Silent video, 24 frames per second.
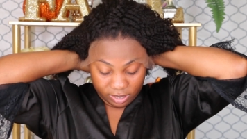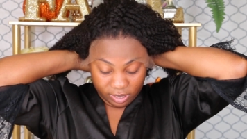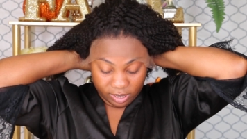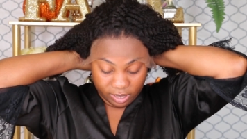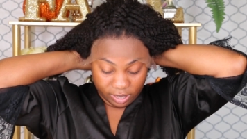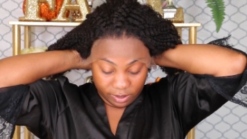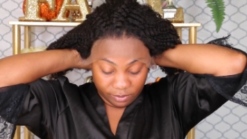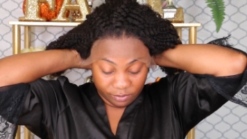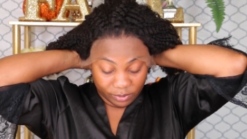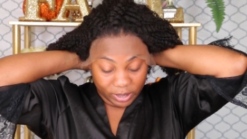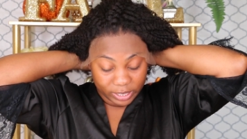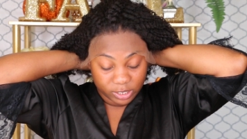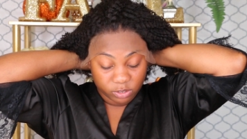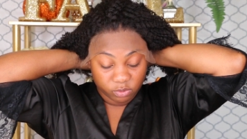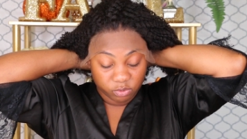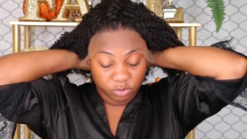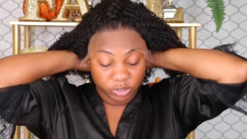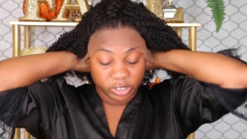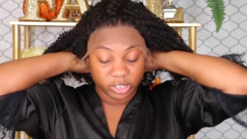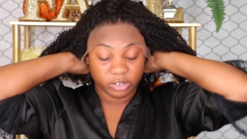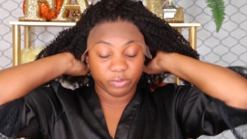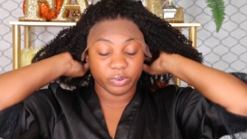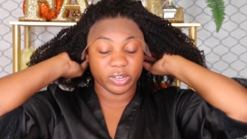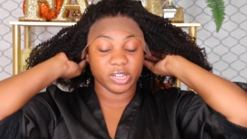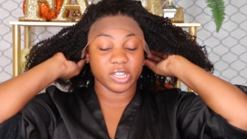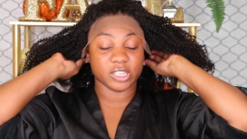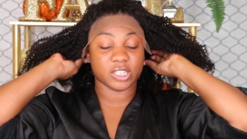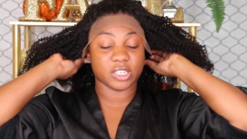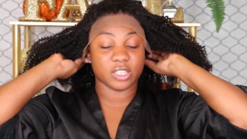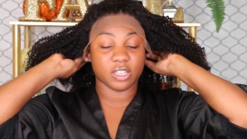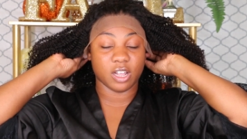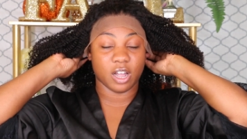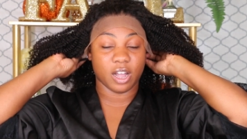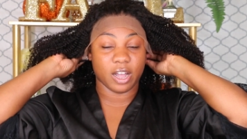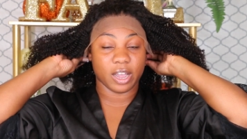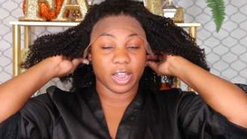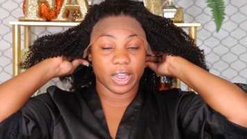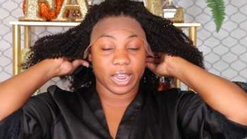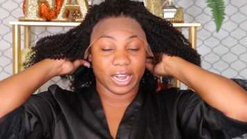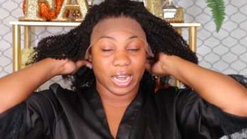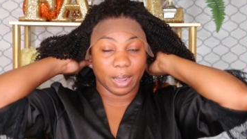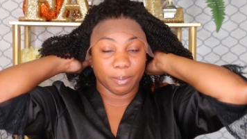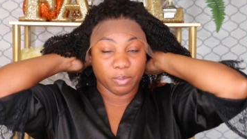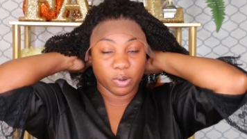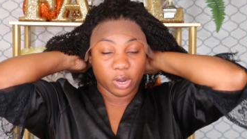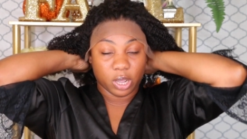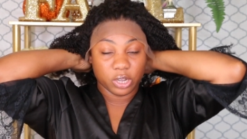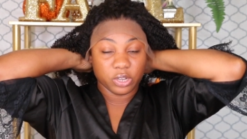It fits really, really snug, and
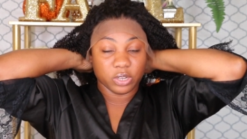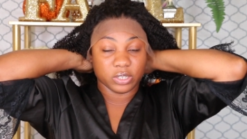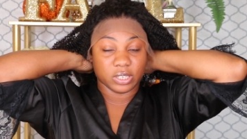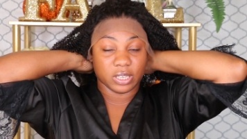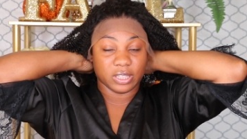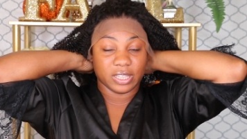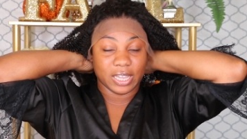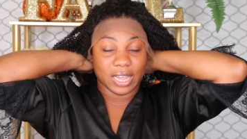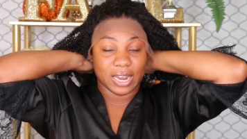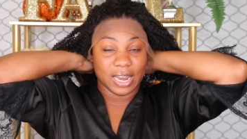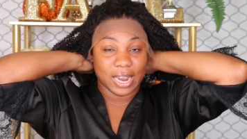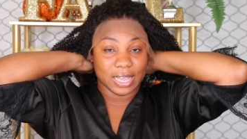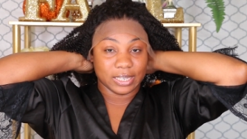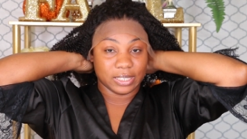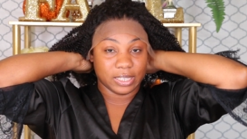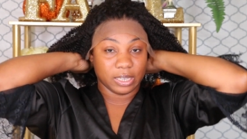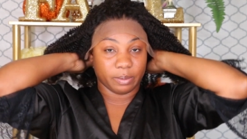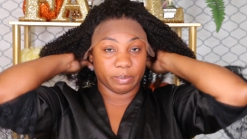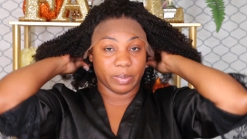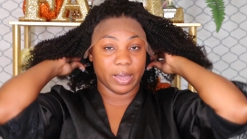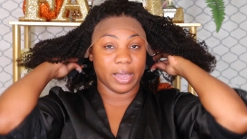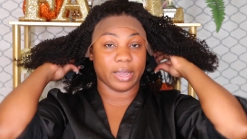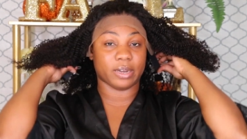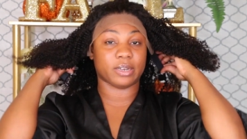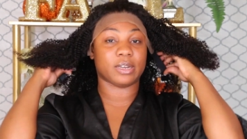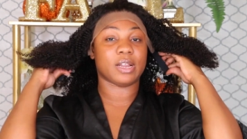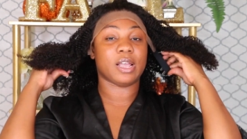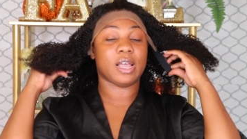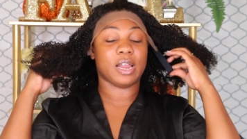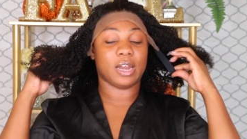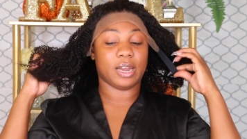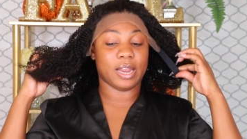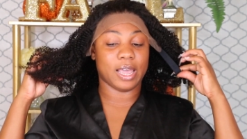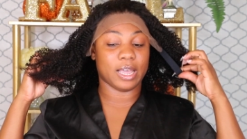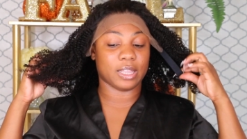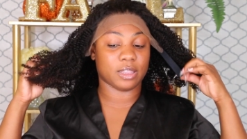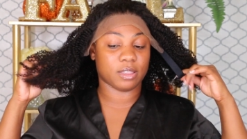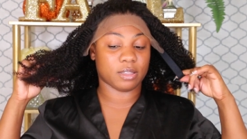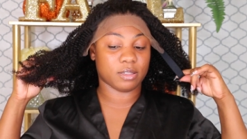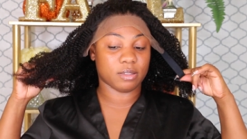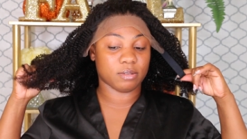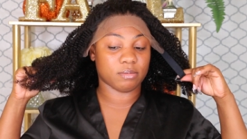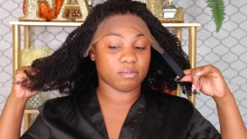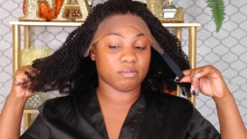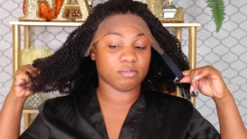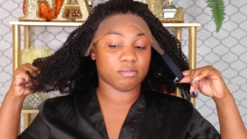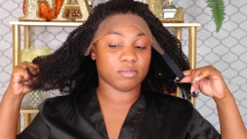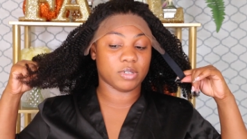I'm not using the elastic band. Like,
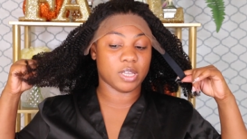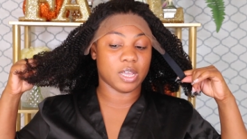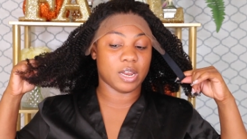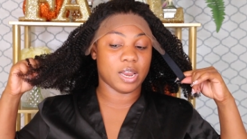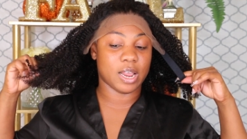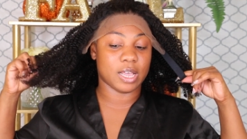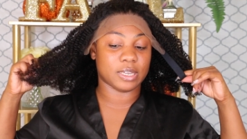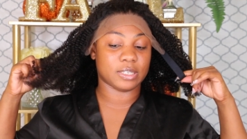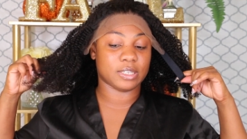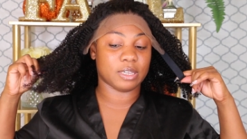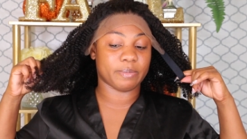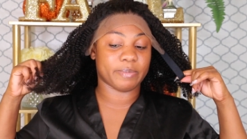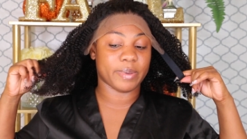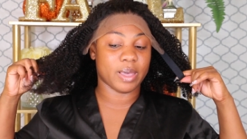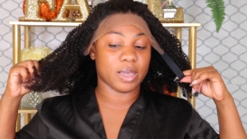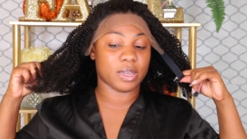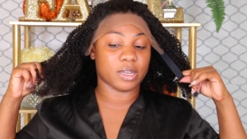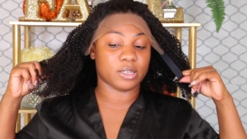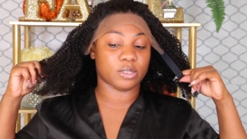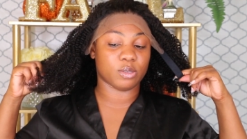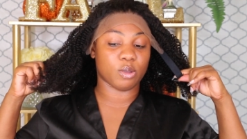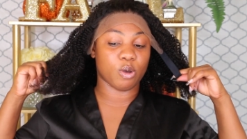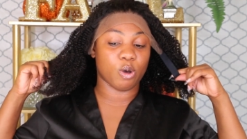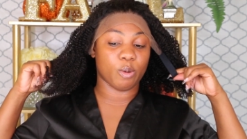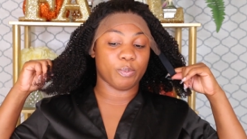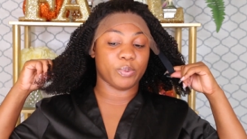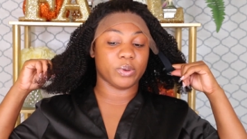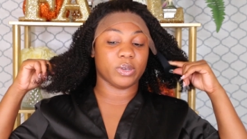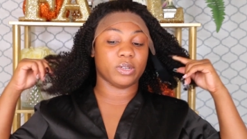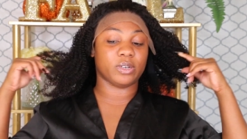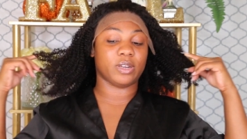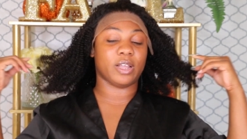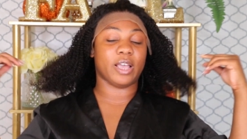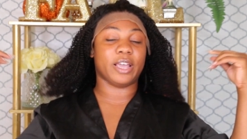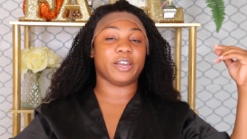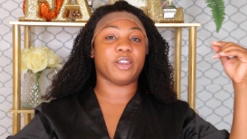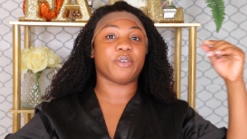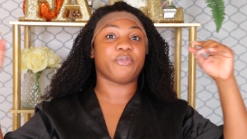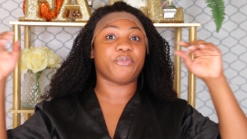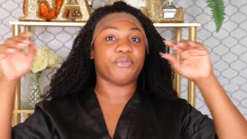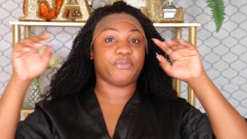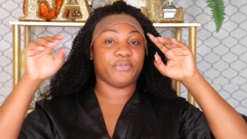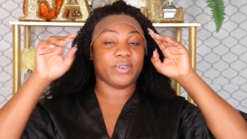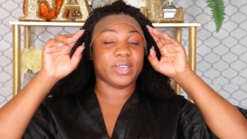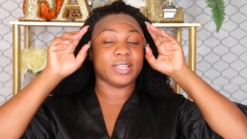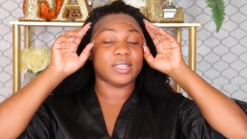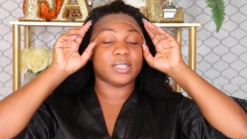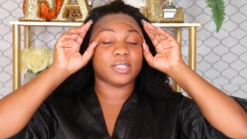the elastic band is open and it
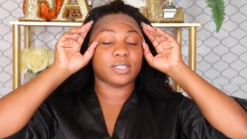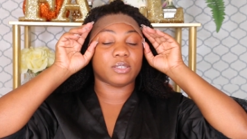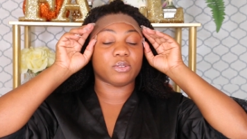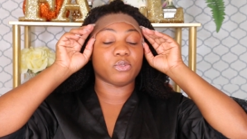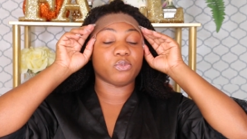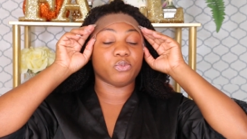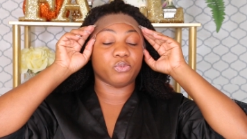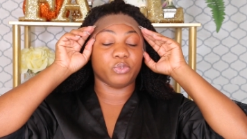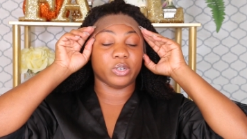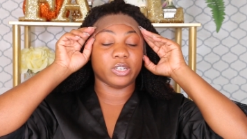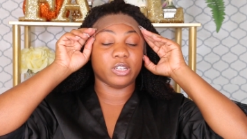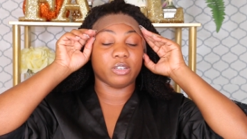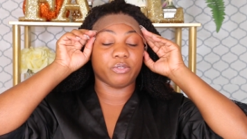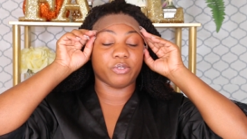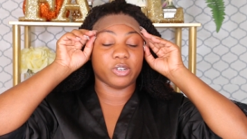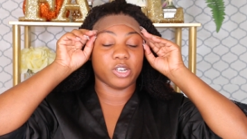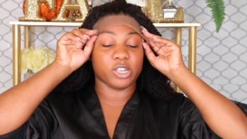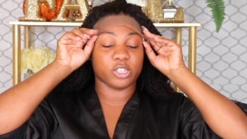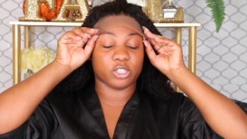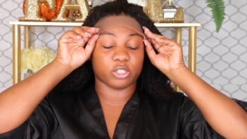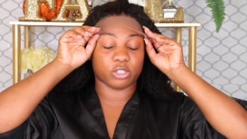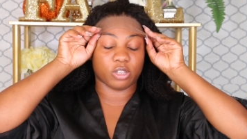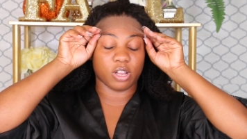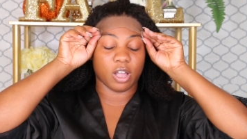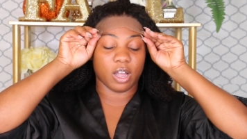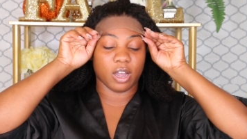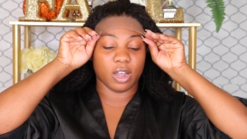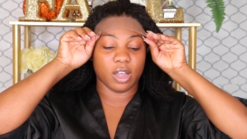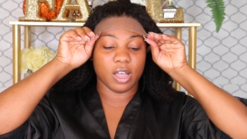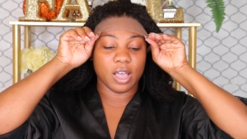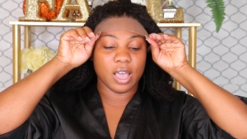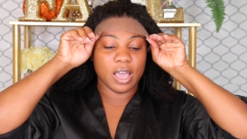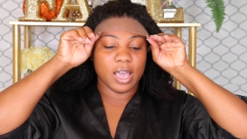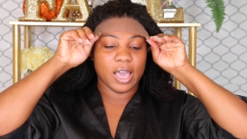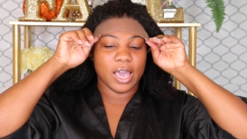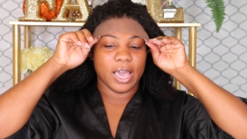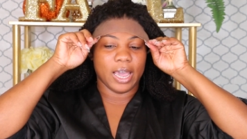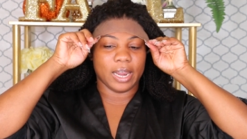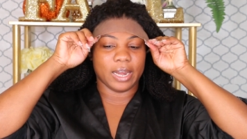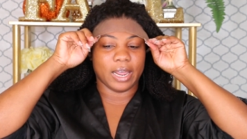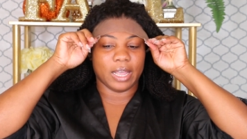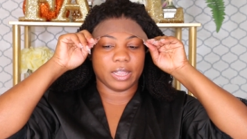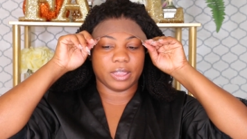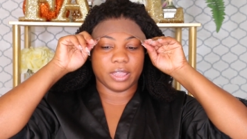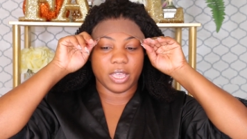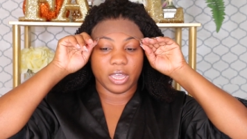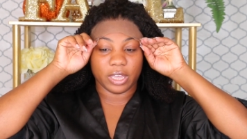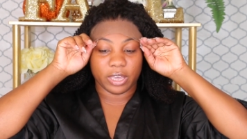fits really, really snug. And
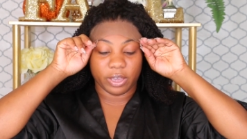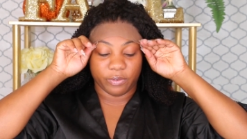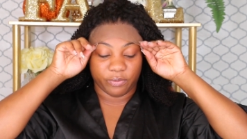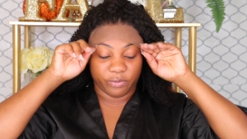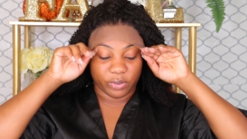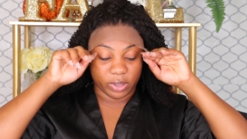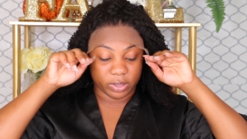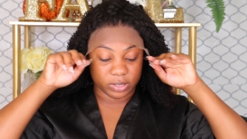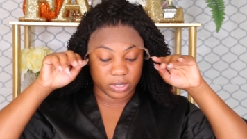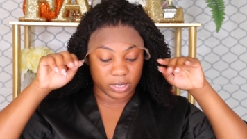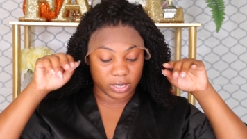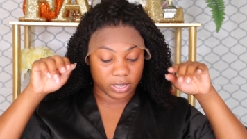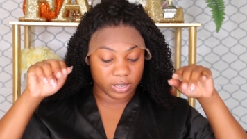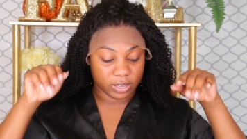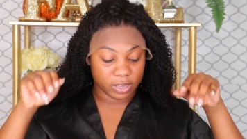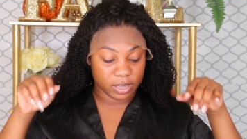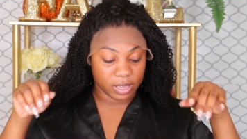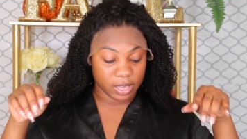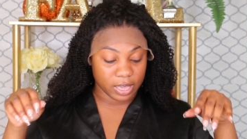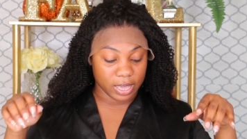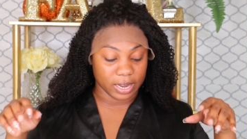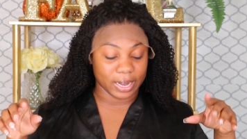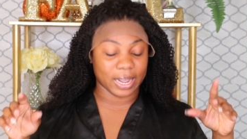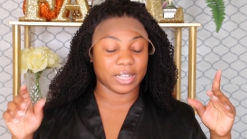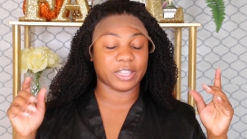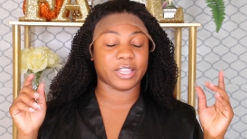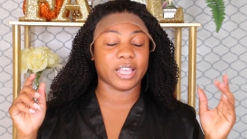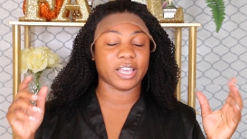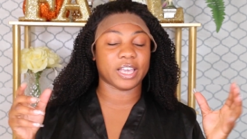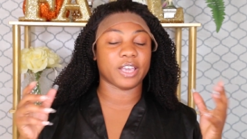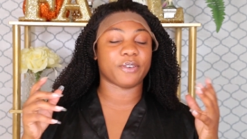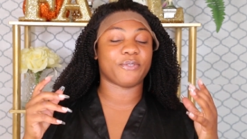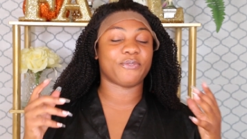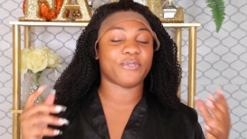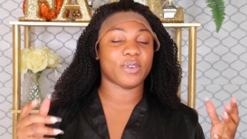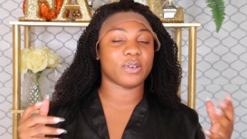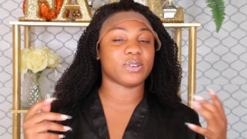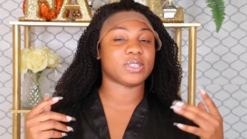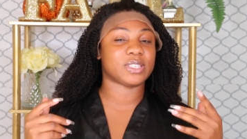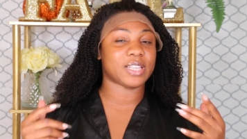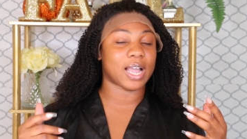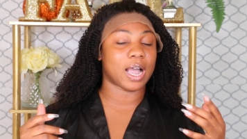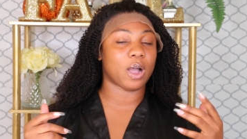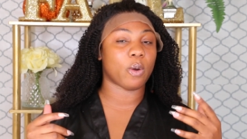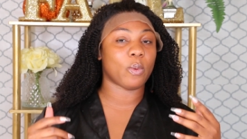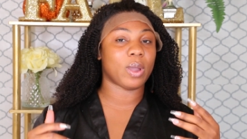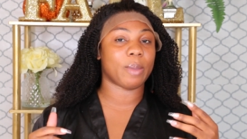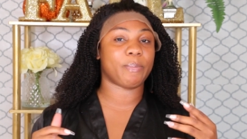I think it feels, and I think it feels
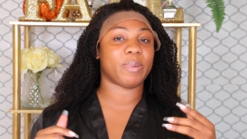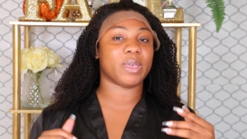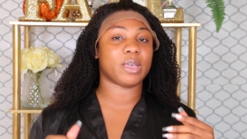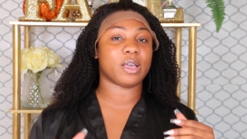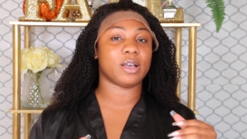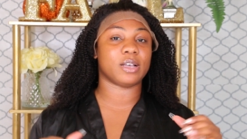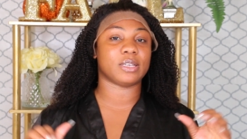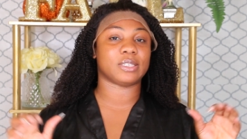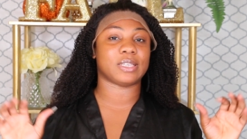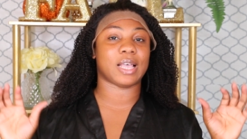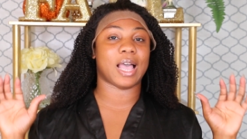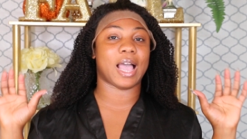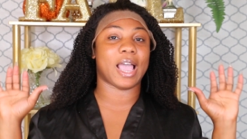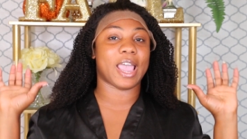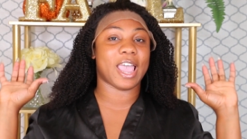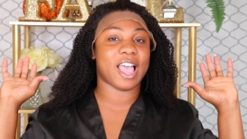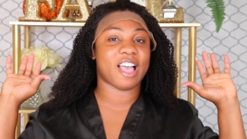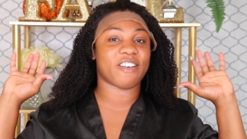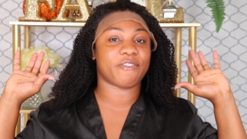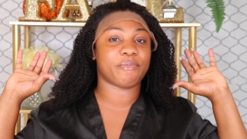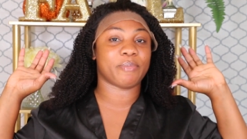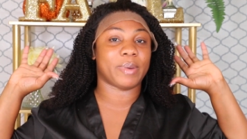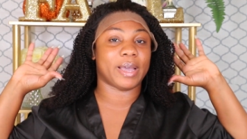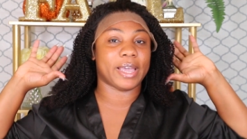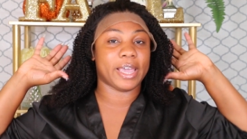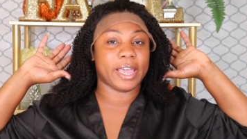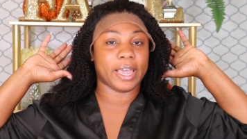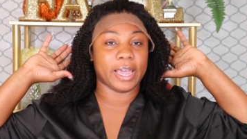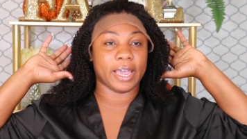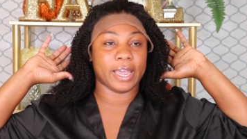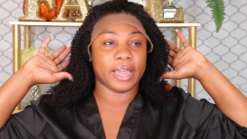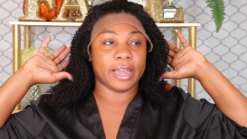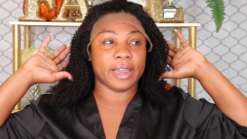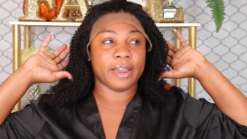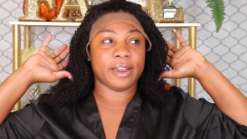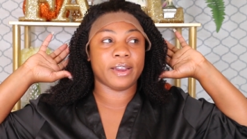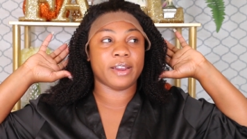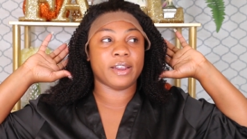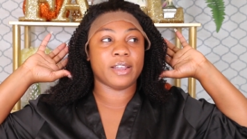that way because I have my hair.